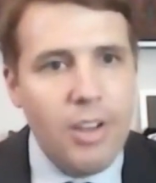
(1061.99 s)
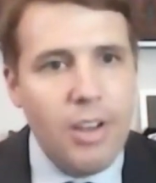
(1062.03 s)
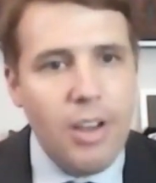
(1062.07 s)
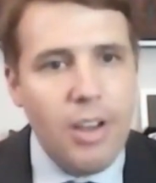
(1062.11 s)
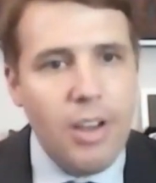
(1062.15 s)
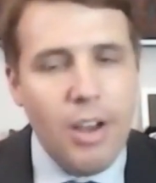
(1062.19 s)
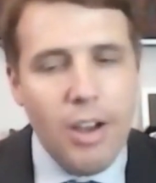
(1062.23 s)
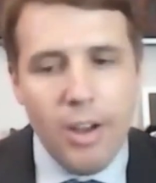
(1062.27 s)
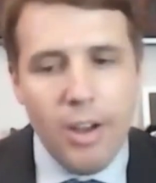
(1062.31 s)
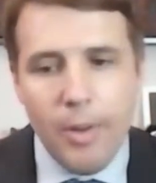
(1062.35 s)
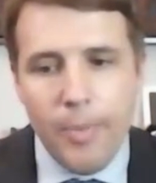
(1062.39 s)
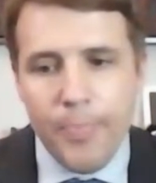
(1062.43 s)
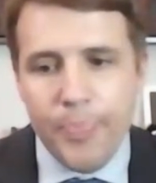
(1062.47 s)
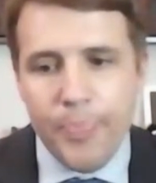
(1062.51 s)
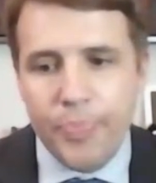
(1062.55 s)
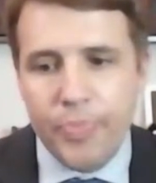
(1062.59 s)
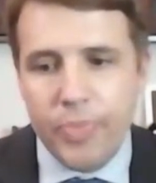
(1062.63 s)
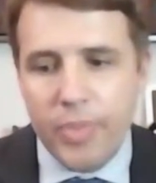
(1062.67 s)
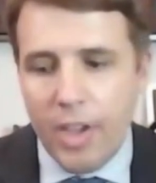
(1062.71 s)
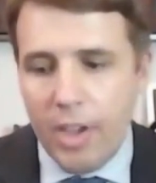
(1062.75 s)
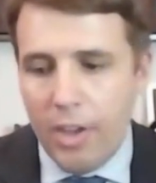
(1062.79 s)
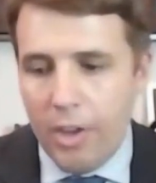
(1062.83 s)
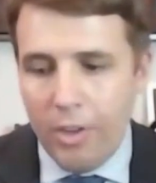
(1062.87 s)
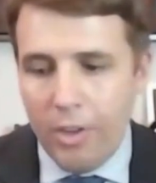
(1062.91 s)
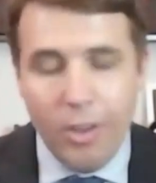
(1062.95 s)

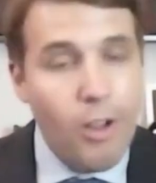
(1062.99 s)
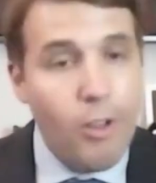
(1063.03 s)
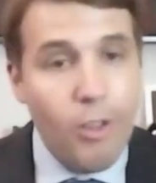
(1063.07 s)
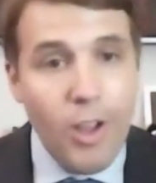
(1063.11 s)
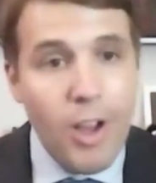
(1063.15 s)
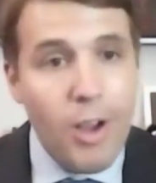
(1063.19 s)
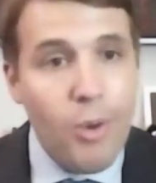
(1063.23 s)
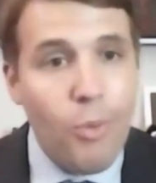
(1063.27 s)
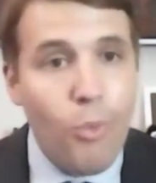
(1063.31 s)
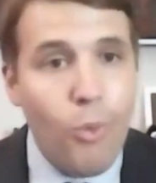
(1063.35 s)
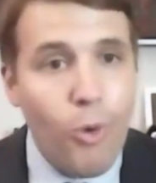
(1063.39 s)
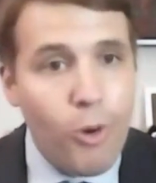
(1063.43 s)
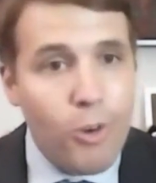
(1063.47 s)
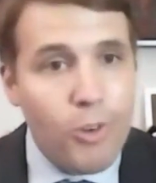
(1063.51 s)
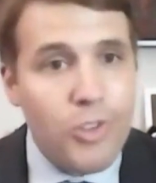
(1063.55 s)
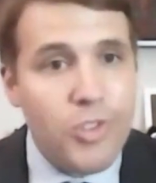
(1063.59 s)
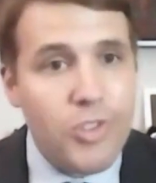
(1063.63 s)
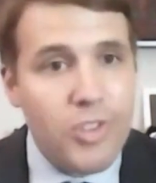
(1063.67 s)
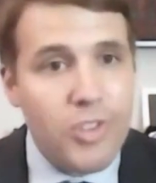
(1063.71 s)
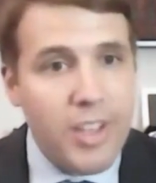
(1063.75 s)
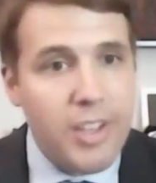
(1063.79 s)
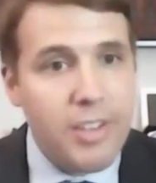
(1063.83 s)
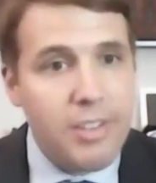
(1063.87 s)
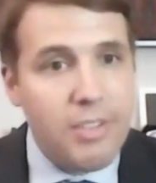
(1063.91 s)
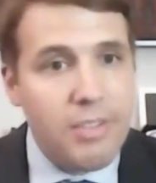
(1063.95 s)
a lot worse
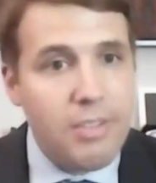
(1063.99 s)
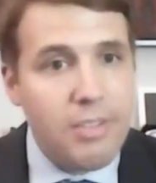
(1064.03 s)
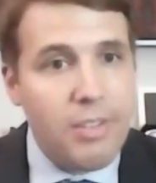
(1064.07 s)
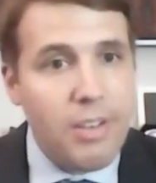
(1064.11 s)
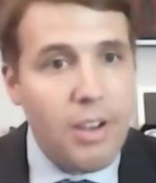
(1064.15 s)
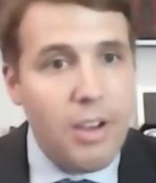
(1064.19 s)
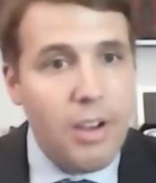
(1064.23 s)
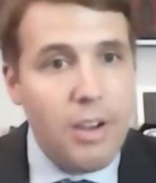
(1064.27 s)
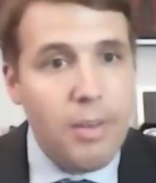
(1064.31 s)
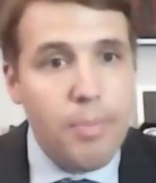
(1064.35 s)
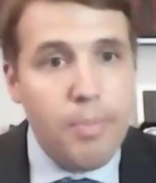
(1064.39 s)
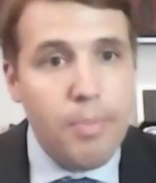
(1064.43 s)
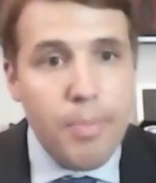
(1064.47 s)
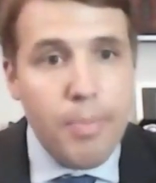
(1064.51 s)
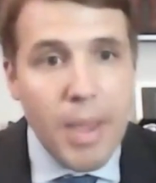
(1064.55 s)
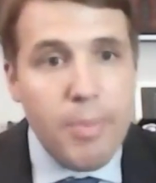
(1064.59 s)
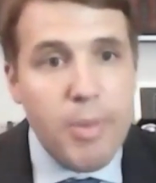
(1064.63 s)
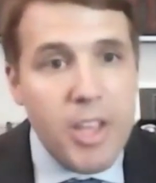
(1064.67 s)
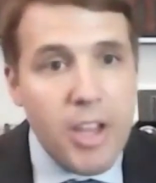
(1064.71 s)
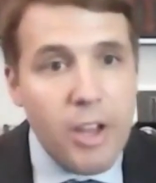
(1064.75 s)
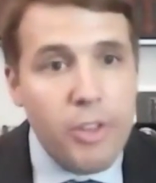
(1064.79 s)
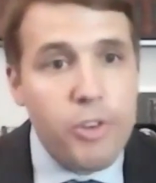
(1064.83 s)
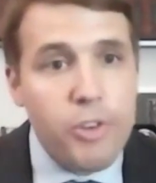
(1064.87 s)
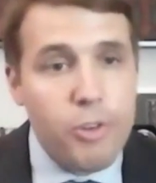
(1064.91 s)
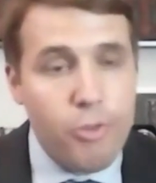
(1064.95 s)
than maybe
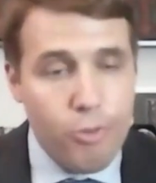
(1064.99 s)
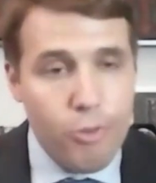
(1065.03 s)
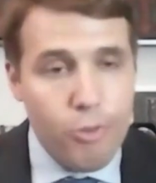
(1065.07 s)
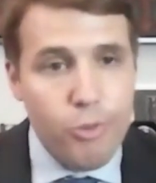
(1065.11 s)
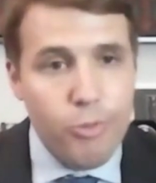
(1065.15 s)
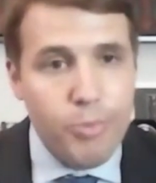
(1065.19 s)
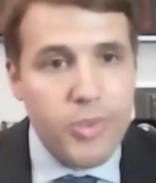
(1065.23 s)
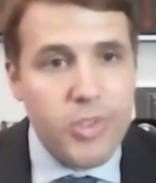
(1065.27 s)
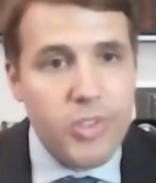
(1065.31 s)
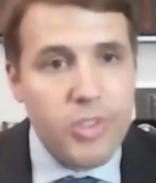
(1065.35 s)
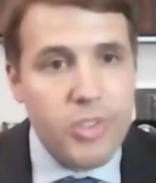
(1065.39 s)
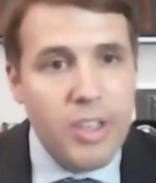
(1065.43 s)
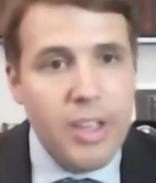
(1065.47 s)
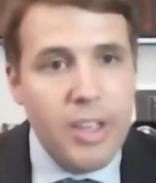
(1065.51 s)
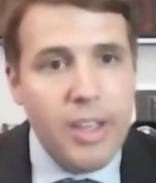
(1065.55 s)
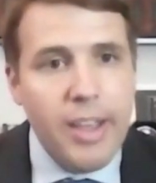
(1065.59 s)
other groups.